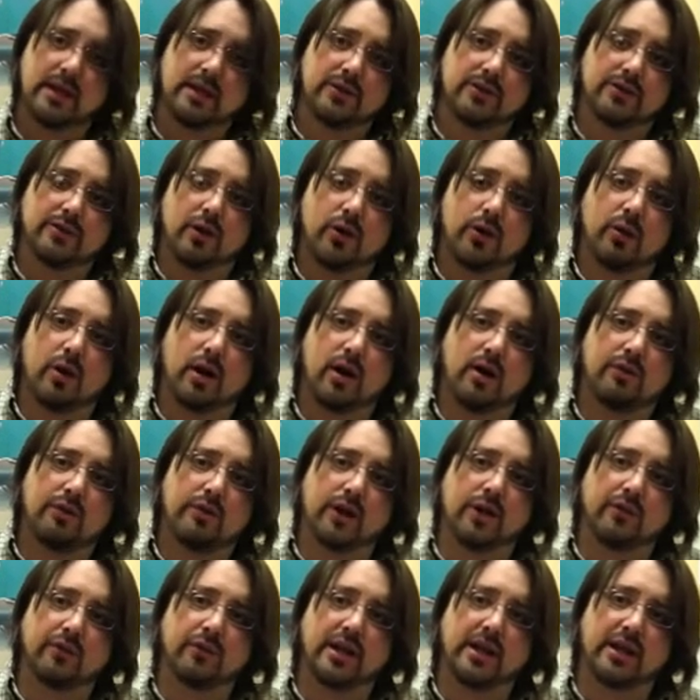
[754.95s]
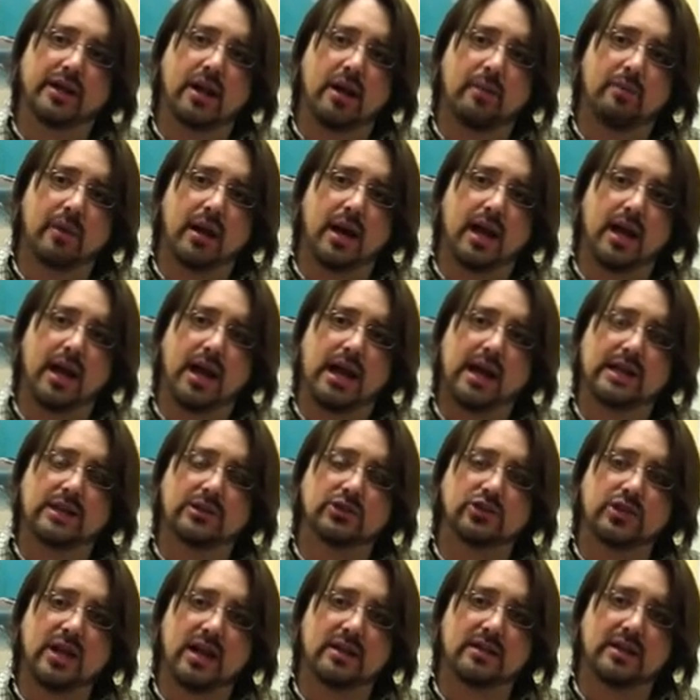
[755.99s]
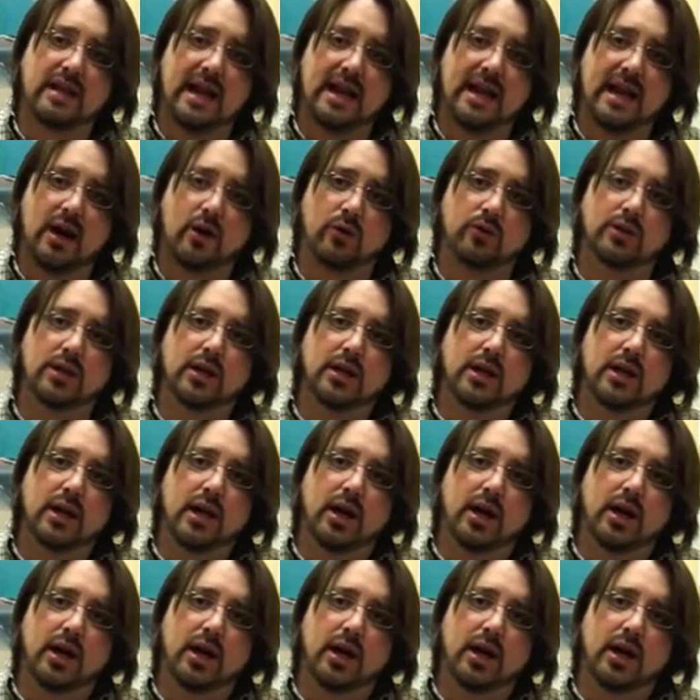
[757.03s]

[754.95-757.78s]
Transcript: so feel free to come by and check that out.